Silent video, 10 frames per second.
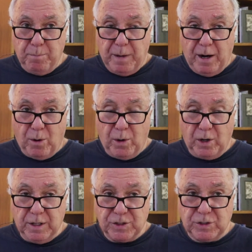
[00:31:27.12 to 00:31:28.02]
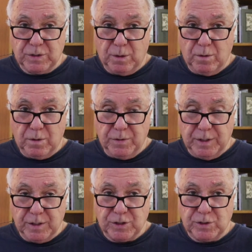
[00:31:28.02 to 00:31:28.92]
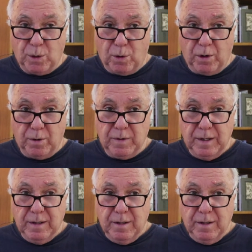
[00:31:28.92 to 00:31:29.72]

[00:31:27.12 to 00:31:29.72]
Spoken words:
powerlessness or